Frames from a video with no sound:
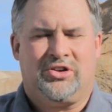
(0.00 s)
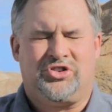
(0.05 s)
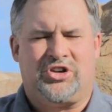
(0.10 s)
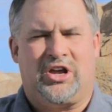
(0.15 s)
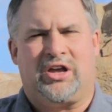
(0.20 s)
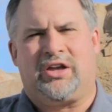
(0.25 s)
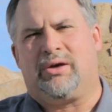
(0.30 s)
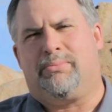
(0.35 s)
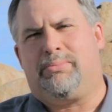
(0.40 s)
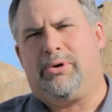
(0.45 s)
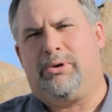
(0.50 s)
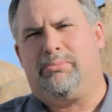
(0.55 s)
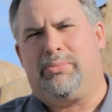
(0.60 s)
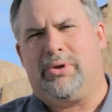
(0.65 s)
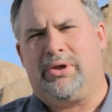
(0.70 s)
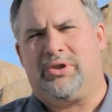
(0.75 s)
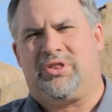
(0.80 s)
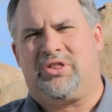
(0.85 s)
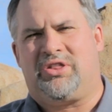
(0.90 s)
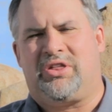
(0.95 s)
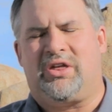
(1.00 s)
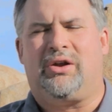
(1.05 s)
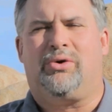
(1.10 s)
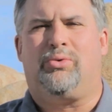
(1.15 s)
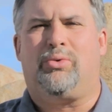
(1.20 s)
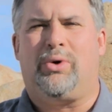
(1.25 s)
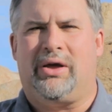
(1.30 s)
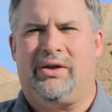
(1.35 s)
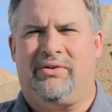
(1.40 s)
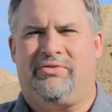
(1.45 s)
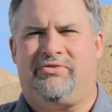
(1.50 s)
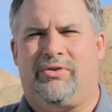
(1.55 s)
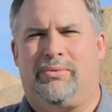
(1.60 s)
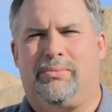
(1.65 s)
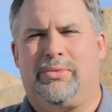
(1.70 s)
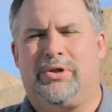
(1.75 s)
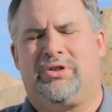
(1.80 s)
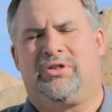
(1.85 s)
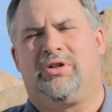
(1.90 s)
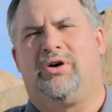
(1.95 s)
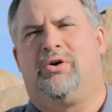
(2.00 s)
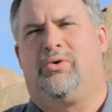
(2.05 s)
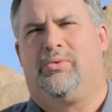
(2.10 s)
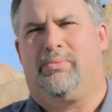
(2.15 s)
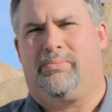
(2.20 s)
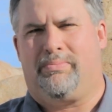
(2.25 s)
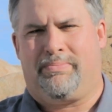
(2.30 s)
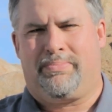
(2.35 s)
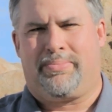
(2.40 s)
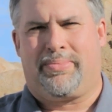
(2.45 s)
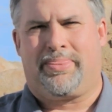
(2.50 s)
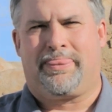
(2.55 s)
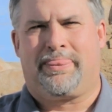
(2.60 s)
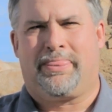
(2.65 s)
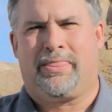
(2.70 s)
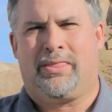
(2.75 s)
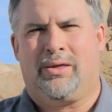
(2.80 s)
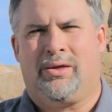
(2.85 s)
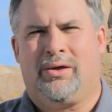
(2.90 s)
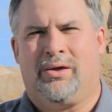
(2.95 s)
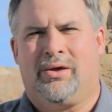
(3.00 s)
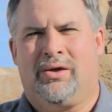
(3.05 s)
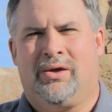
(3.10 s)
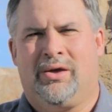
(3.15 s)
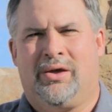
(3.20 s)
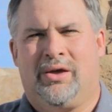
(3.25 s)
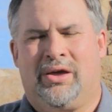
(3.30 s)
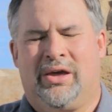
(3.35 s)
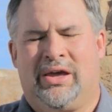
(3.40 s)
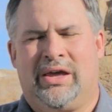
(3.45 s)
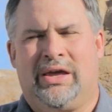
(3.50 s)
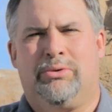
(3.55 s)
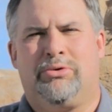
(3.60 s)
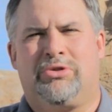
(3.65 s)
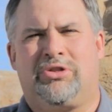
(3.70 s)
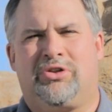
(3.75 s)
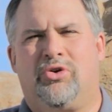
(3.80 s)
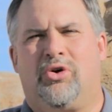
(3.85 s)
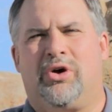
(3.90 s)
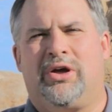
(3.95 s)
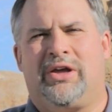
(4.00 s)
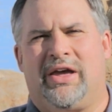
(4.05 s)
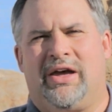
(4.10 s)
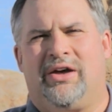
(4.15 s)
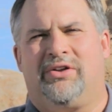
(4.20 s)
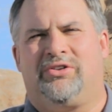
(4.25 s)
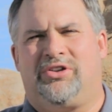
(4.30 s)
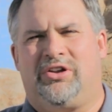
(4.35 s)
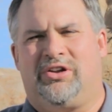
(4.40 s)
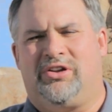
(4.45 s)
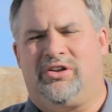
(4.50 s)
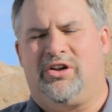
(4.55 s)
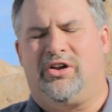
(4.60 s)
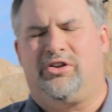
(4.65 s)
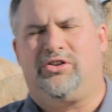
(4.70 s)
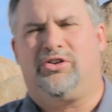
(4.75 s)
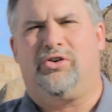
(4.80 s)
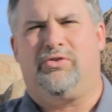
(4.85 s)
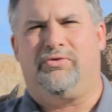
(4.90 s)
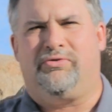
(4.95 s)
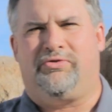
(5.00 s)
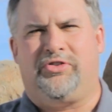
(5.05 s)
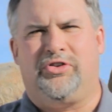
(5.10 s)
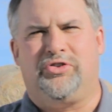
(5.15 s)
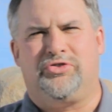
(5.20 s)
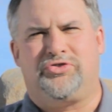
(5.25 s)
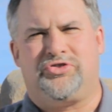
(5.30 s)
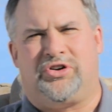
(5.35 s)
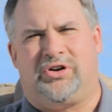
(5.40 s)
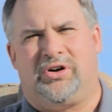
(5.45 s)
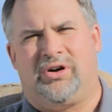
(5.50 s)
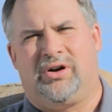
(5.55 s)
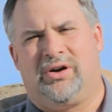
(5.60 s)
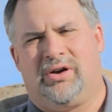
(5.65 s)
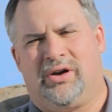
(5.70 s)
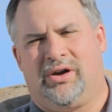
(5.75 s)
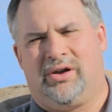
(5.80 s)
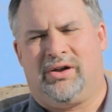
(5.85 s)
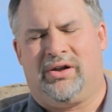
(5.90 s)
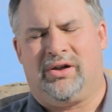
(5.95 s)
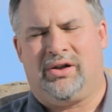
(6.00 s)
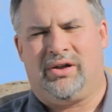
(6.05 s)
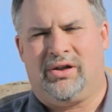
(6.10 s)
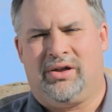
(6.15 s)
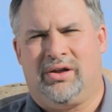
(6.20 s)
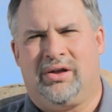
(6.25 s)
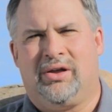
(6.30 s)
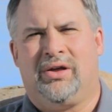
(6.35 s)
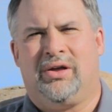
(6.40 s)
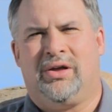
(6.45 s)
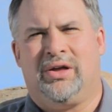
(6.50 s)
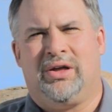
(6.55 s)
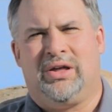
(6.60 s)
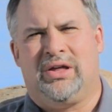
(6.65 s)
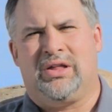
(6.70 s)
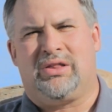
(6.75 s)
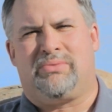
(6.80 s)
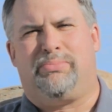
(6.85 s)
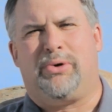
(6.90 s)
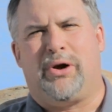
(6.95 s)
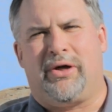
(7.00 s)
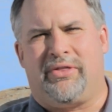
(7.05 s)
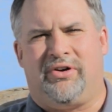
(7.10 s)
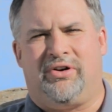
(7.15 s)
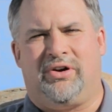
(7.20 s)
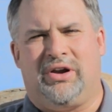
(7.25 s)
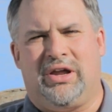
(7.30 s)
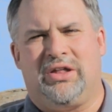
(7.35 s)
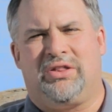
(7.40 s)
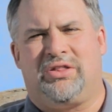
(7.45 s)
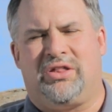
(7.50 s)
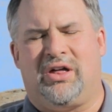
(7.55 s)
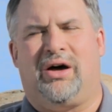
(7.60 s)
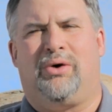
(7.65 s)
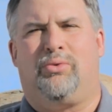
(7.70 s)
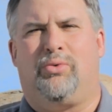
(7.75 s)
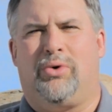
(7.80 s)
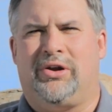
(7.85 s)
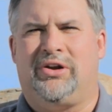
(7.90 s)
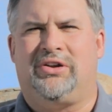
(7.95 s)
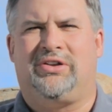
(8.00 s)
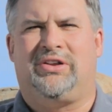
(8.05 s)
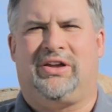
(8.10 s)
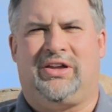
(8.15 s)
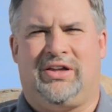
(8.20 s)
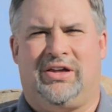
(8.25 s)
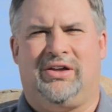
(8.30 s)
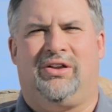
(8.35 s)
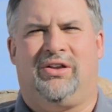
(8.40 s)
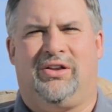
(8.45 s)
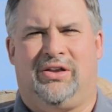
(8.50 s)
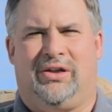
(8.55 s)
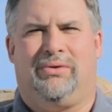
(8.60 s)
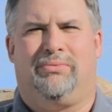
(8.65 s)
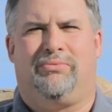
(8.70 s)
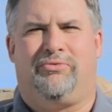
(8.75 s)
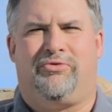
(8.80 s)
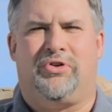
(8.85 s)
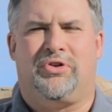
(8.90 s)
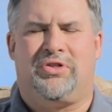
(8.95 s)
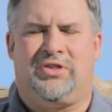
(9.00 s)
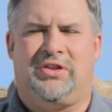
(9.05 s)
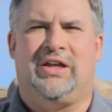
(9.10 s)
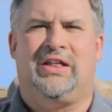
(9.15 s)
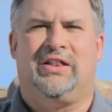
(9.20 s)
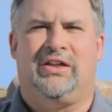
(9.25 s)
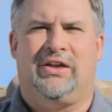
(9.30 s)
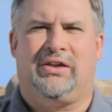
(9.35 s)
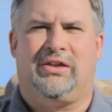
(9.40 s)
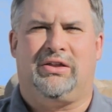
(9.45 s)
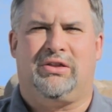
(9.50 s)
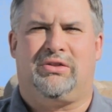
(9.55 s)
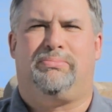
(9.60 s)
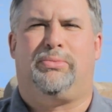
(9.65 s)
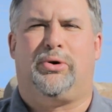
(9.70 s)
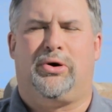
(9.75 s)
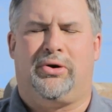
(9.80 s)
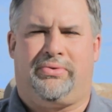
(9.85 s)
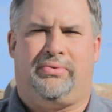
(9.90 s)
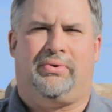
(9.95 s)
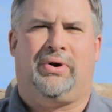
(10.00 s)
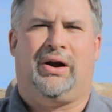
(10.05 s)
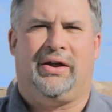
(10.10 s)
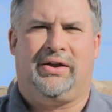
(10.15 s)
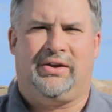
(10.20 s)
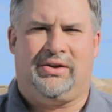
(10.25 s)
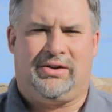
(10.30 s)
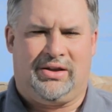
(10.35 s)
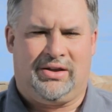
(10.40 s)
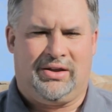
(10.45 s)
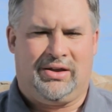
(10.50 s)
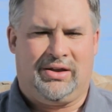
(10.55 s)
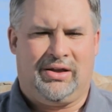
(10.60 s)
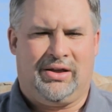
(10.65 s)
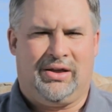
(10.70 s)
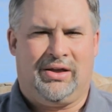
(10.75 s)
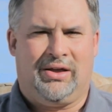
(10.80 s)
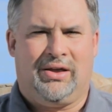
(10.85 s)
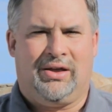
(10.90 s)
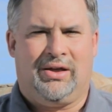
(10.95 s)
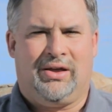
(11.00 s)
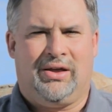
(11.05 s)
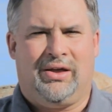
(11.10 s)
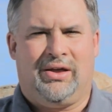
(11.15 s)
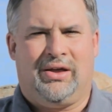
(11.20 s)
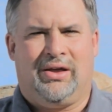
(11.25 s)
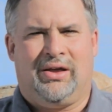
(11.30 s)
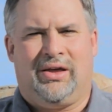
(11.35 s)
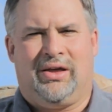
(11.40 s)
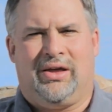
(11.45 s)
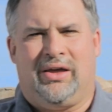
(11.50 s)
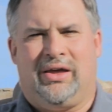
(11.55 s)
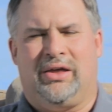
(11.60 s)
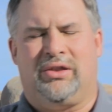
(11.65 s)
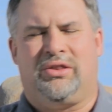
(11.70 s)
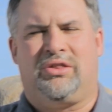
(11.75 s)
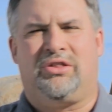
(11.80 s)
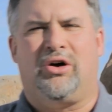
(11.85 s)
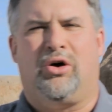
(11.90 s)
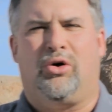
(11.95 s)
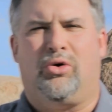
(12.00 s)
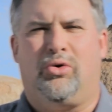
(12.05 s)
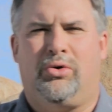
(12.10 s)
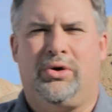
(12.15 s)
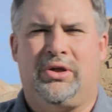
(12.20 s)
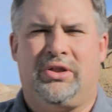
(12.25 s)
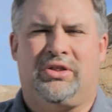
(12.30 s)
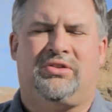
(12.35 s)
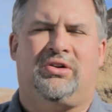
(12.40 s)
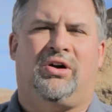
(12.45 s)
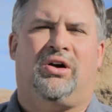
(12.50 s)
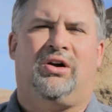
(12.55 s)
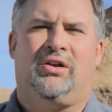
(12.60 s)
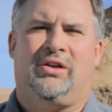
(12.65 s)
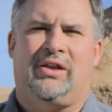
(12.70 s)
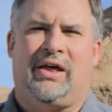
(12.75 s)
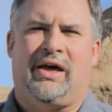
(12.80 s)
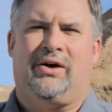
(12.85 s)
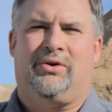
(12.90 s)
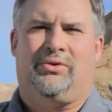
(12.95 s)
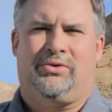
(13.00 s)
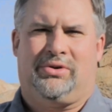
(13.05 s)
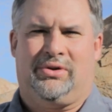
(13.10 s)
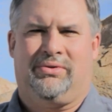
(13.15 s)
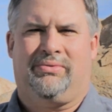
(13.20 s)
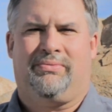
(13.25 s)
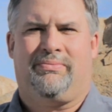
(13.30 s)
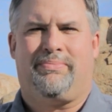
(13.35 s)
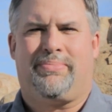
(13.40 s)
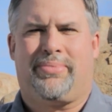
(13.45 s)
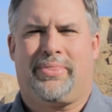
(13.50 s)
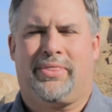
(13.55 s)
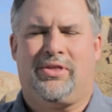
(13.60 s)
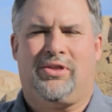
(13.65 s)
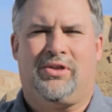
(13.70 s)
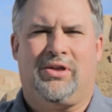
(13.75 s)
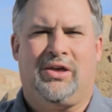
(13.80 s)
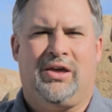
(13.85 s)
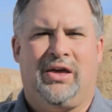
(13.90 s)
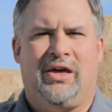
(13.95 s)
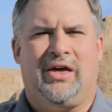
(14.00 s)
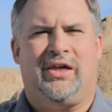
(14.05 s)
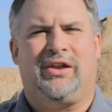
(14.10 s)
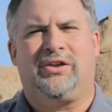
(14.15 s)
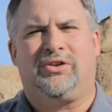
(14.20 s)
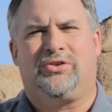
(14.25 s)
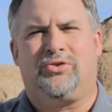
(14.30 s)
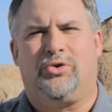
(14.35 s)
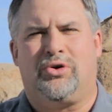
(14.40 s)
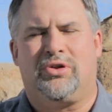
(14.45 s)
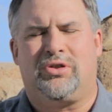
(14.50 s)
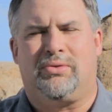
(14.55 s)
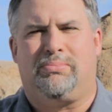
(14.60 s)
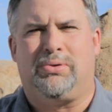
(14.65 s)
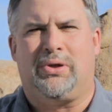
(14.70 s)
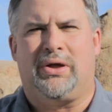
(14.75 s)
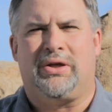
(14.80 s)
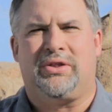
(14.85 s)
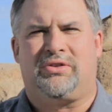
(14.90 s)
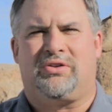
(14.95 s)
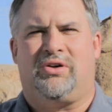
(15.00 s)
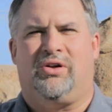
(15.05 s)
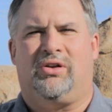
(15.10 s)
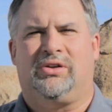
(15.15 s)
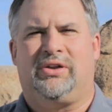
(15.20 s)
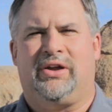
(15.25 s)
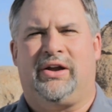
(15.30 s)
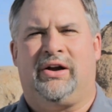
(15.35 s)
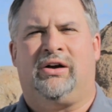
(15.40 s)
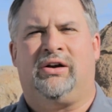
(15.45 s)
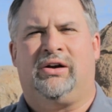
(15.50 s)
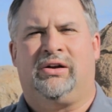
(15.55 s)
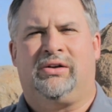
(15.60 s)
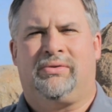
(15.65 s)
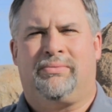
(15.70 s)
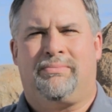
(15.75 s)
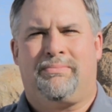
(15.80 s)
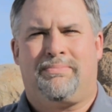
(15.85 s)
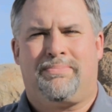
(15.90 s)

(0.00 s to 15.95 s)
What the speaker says: Jacob had been sent away from his home. He was going out into an unknown future. His brother Esau wanted to kill him for stealing his birthright. And so he started out, heading towards a place called Haran.